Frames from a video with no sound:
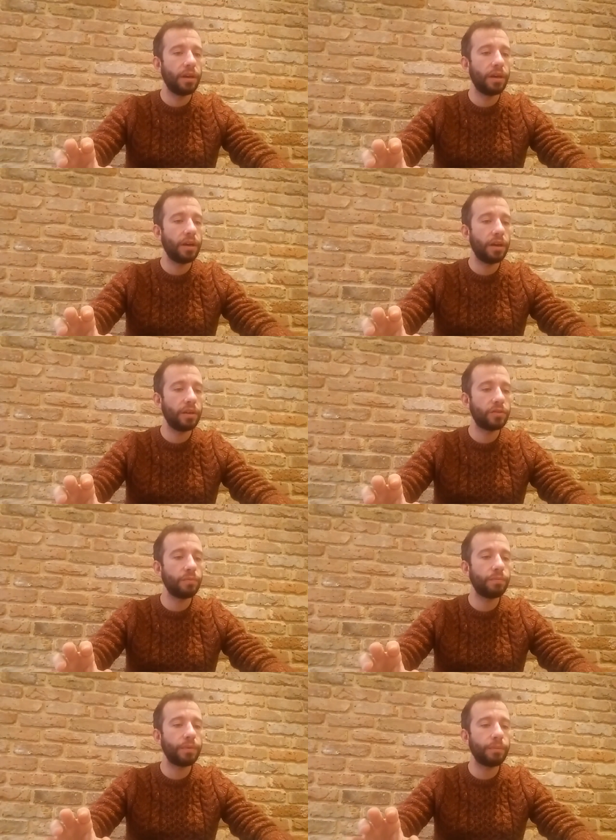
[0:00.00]
uh, so
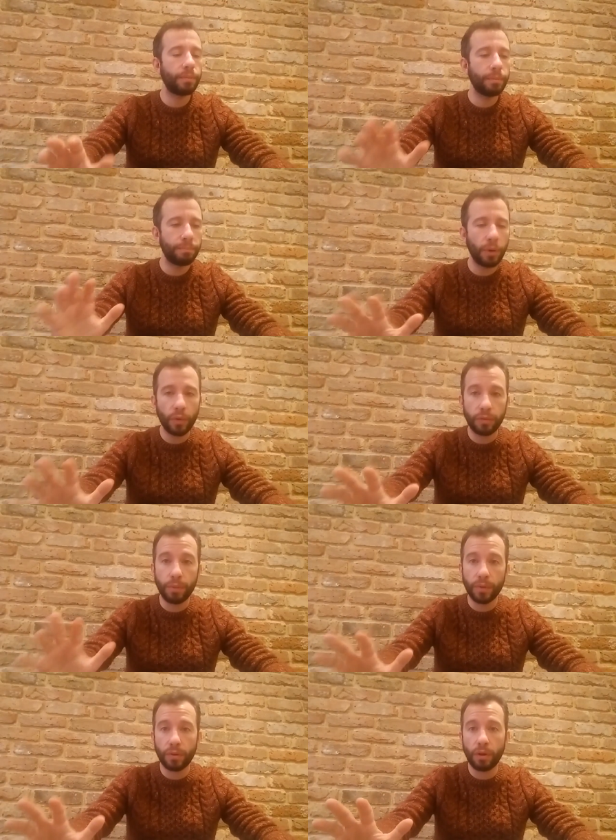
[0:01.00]
both
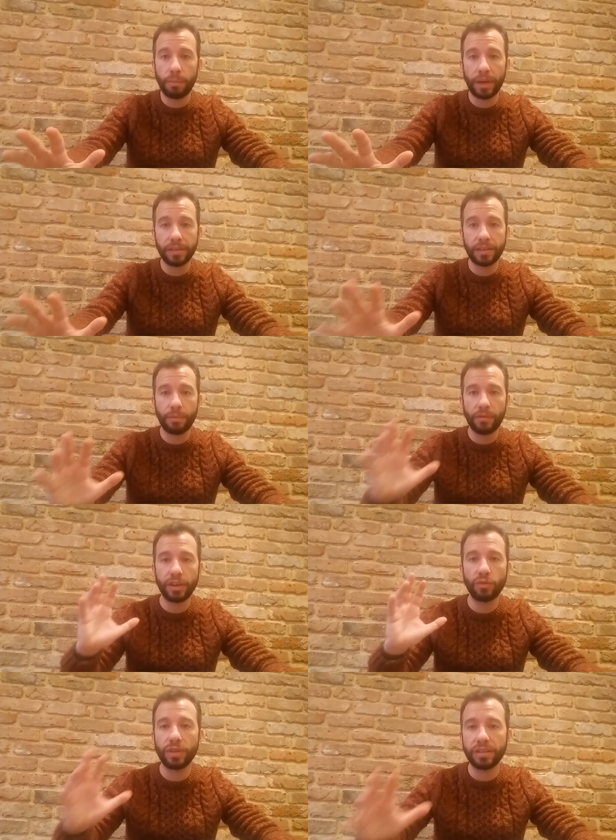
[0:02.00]
both companies they provide
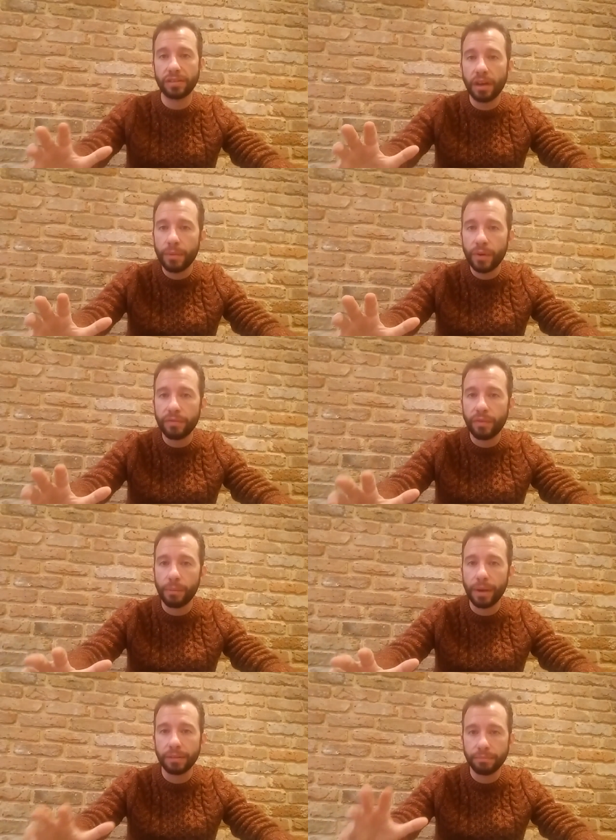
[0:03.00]
you with a summary
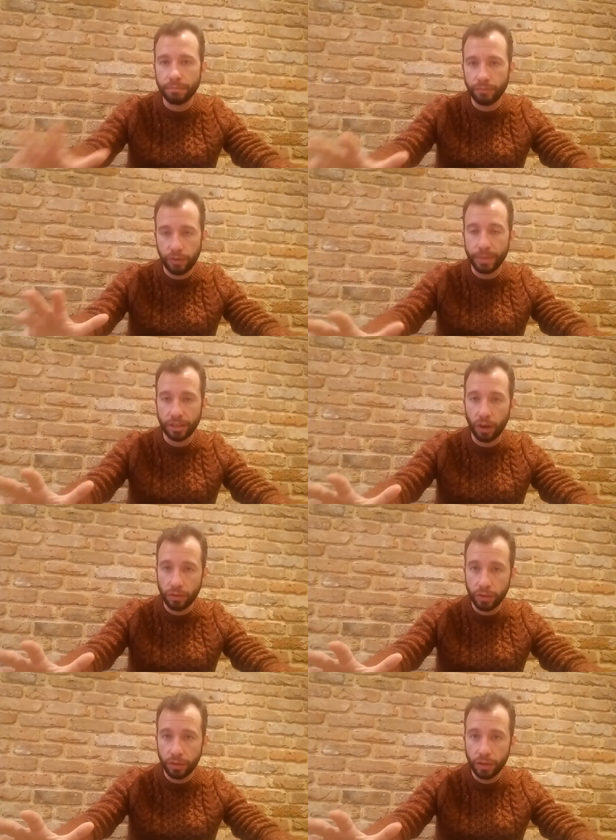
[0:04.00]
from a from a
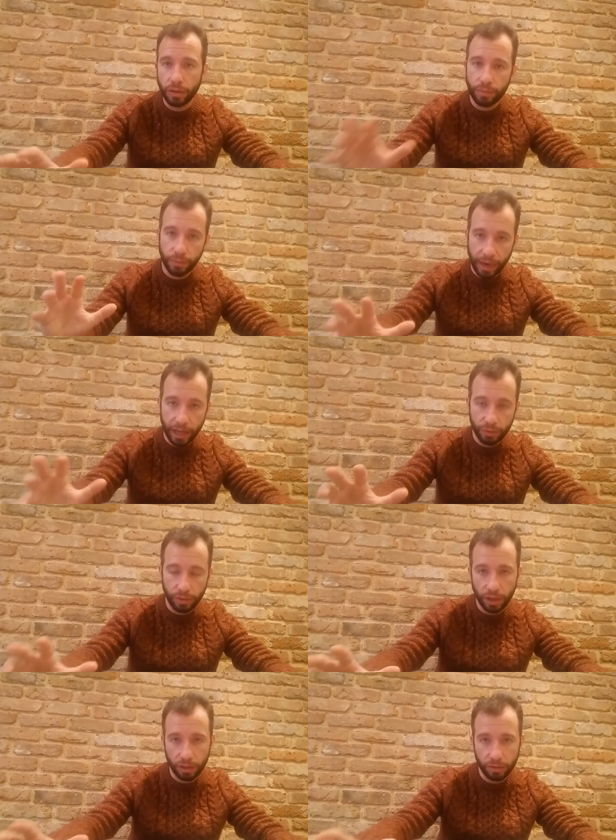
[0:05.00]
doctor, from an
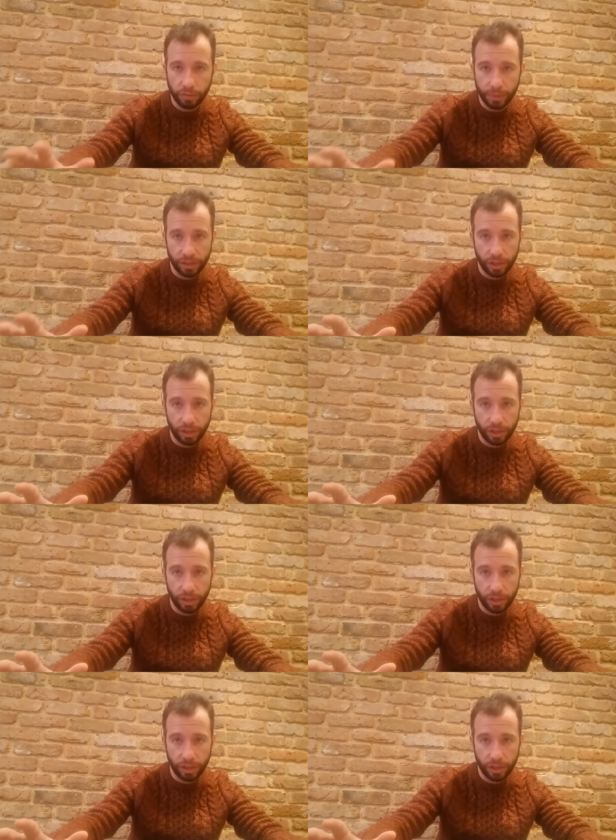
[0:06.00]
actual doctor, from a